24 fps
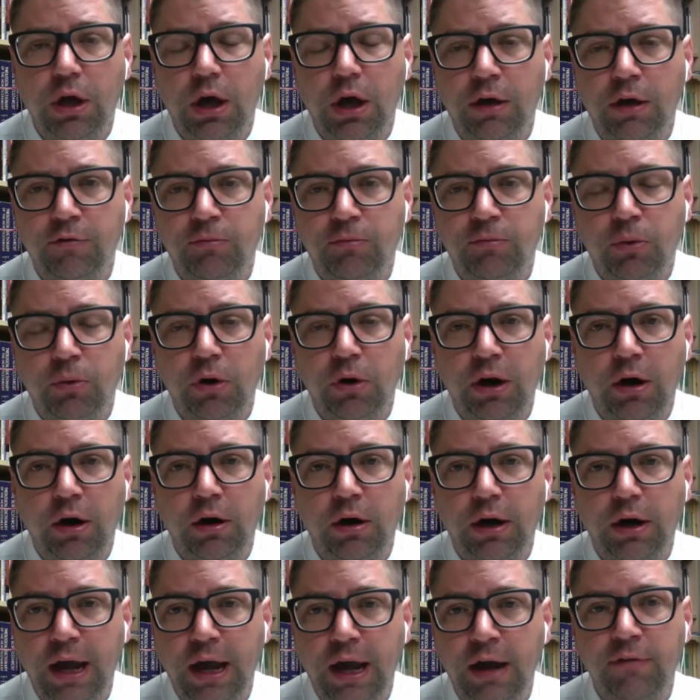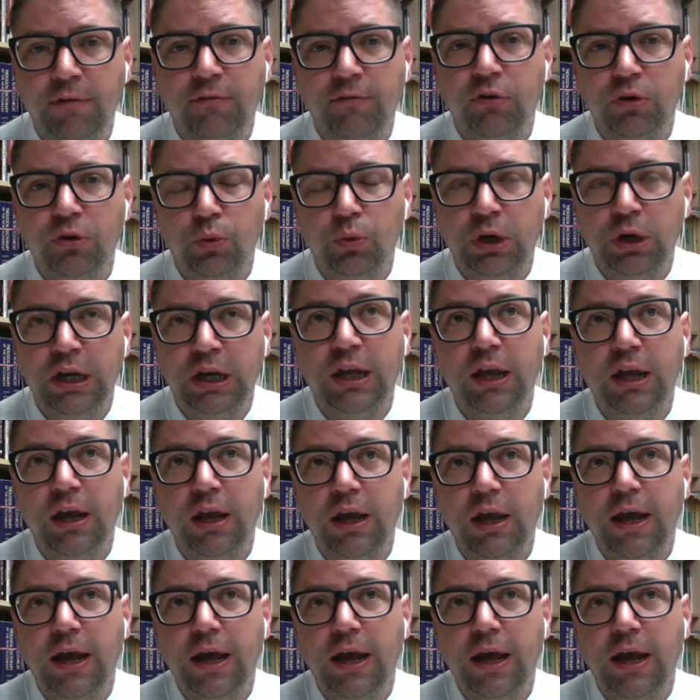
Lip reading: of prayer every week,